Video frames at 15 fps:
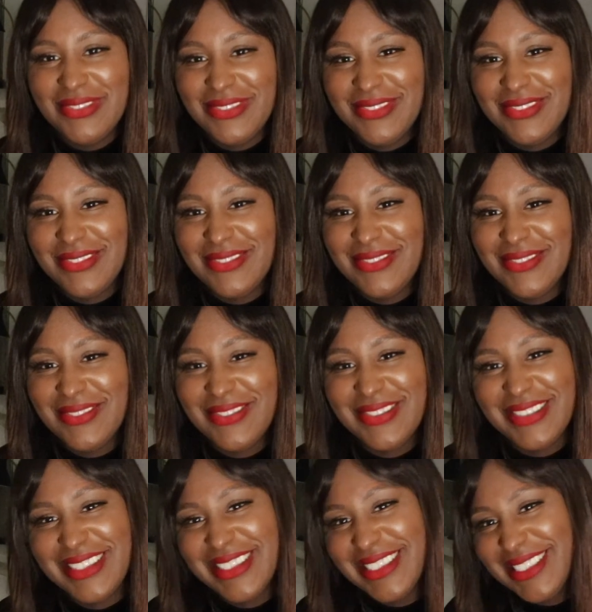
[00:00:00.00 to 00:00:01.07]

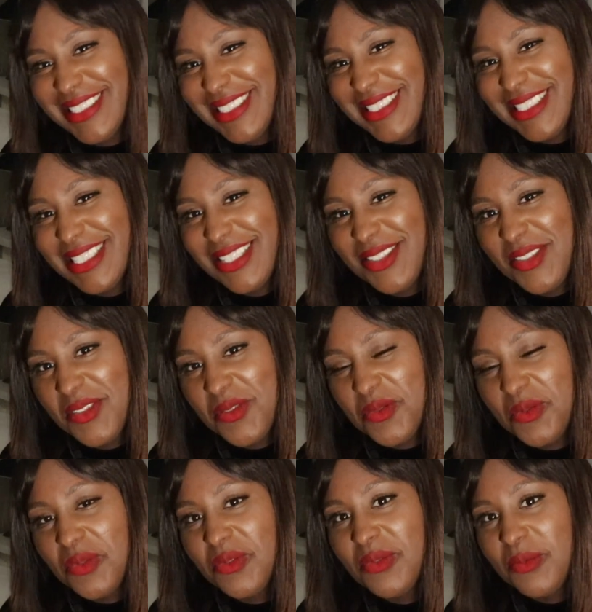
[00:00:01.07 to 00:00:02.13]

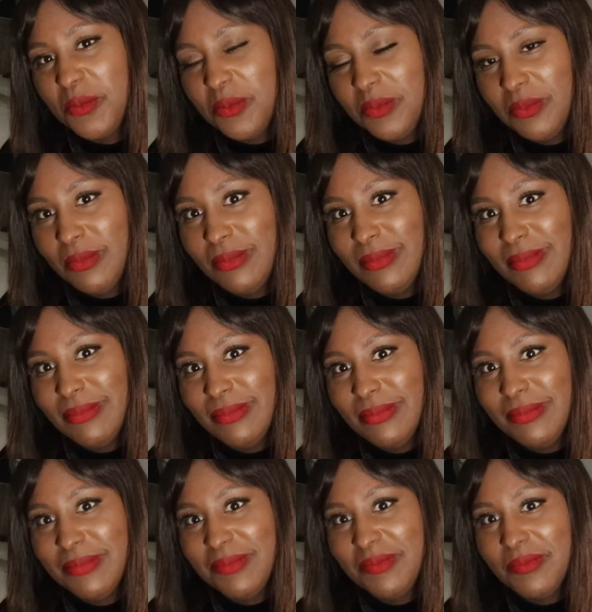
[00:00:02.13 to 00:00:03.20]

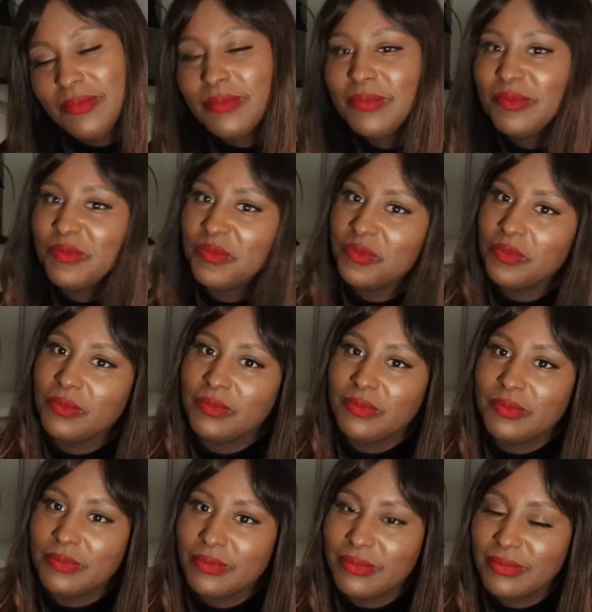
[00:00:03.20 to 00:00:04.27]

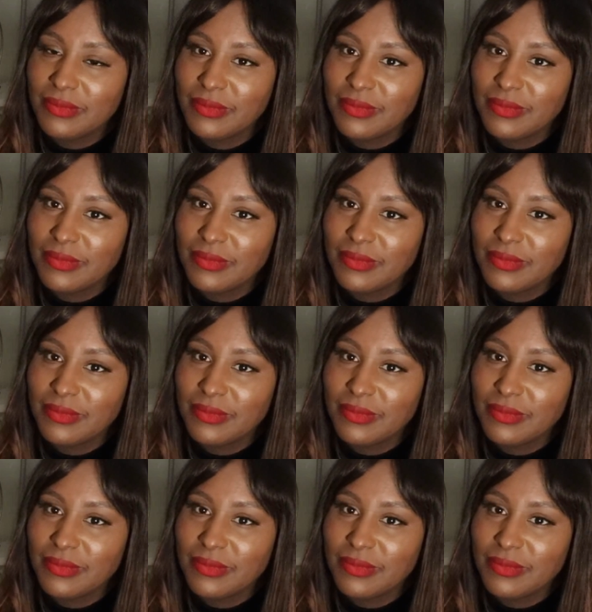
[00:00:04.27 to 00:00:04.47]
No words are spoken by the person on screen.